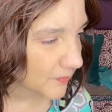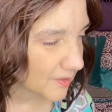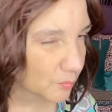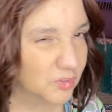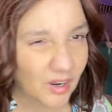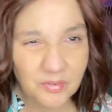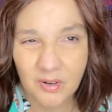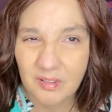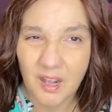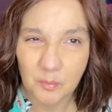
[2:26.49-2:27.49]
which I've heard a
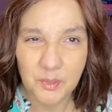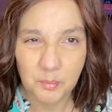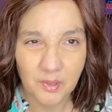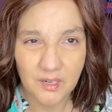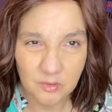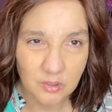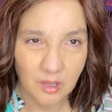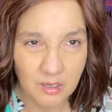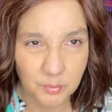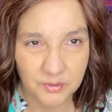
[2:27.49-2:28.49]
lot of people had good
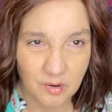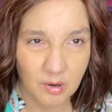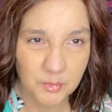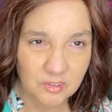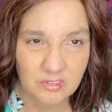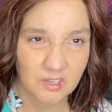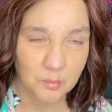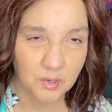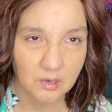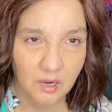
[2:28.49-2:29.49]
luck with a garment steamer.